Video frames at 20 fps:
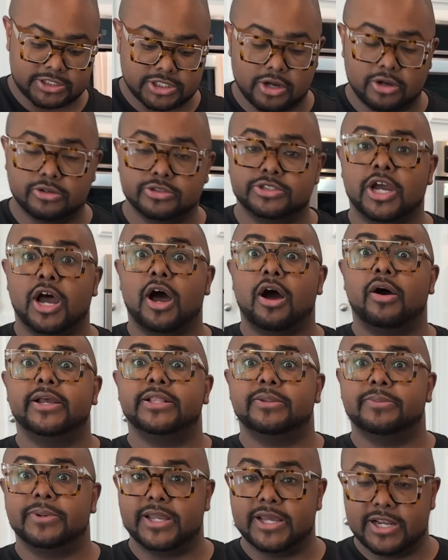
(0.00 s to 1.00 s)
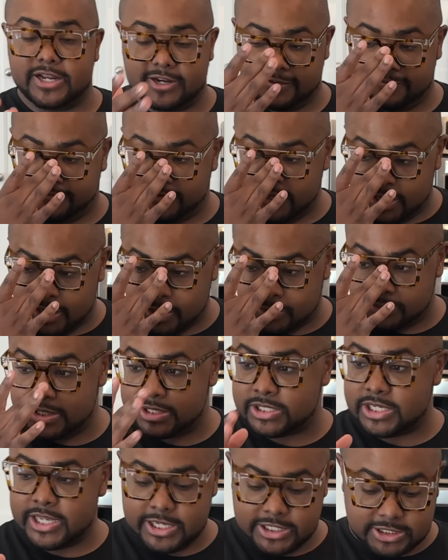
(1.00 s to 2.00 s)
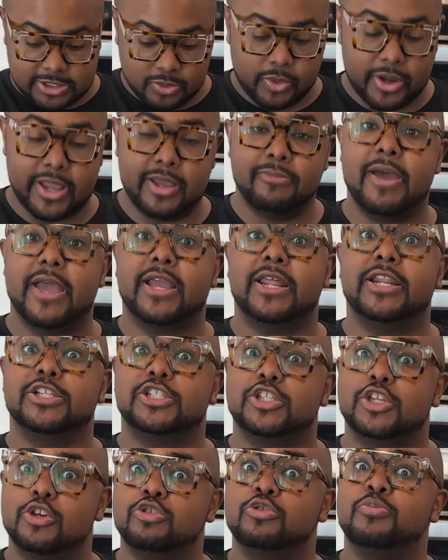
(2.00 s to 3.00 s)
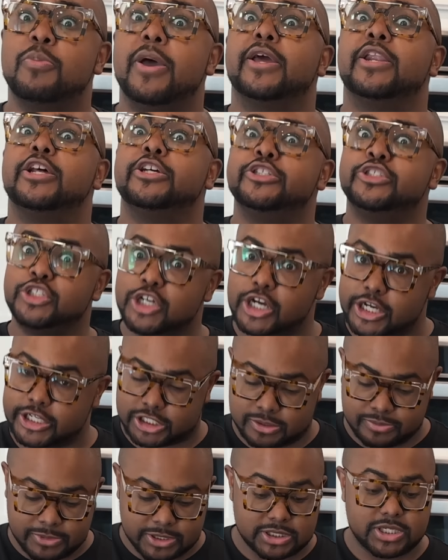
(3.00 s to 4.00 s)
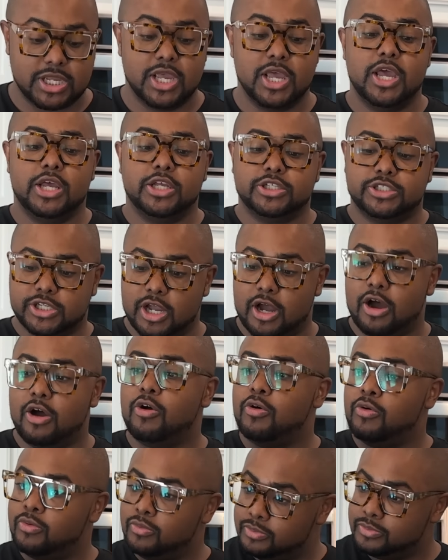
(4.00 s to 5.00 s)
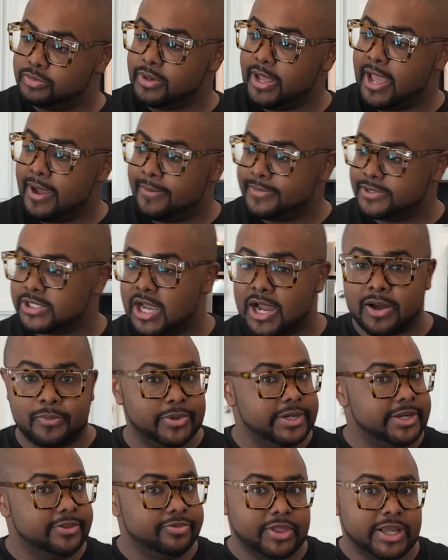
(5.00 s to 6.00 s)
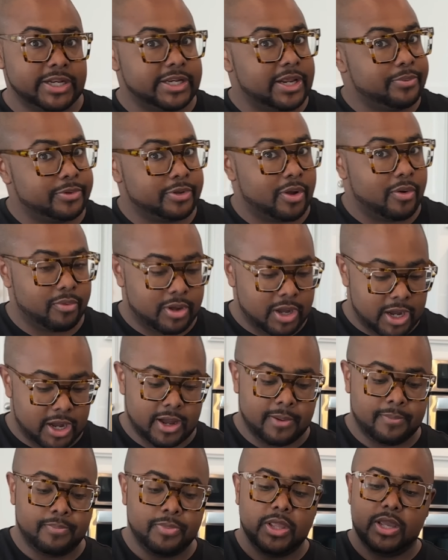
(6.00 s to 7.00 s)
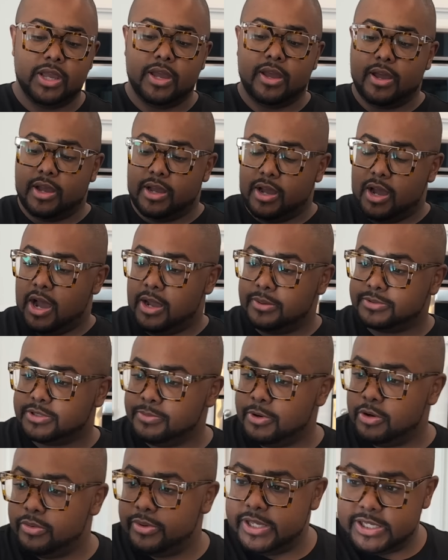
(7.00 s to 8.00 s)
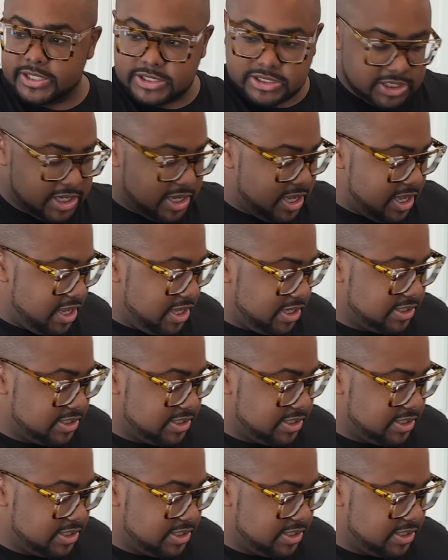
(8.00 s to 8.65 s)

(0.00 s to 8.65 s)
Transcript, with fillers: I told y'all at the beginning of the video, this Easter we ain't making excuses, making adjustments. No, so, that's right. Amazon, we didn't think they was gonna come. Um, so we got more eggs. than